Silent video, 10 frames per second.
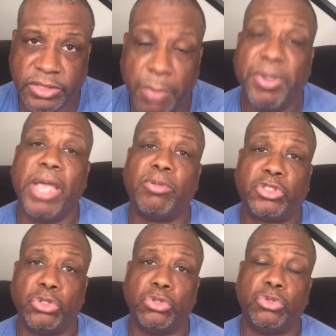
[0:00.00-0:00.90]
be able
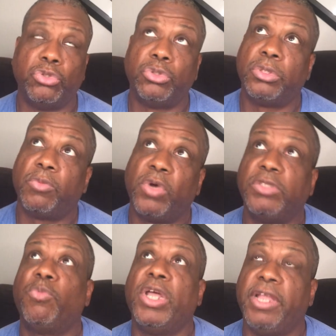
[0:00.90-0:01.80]
to,
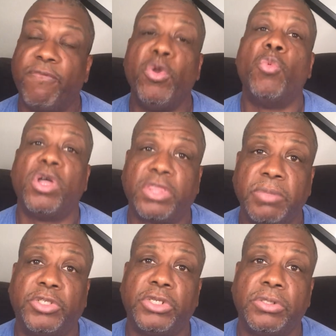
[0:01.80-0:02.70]
what if we want
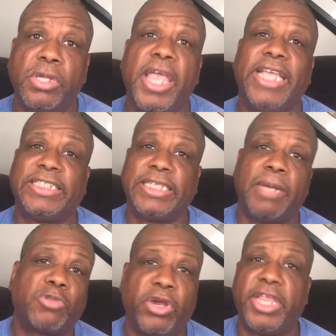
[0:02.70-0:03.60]
them to
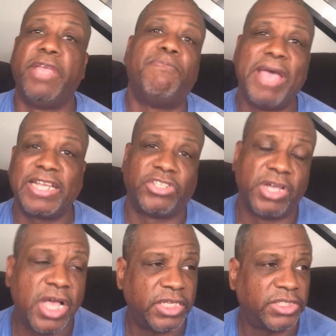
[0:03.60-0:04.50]
accept or give back to
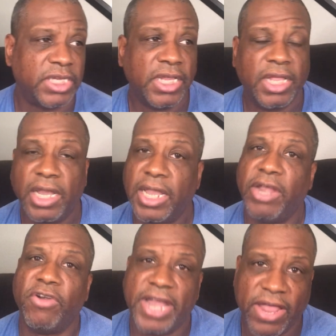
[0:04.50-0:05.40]
us
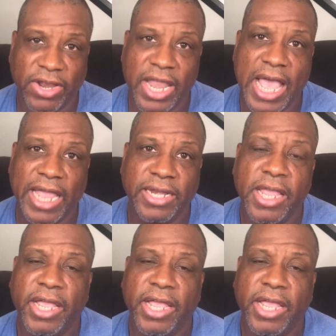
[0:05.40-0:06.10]
later down the line.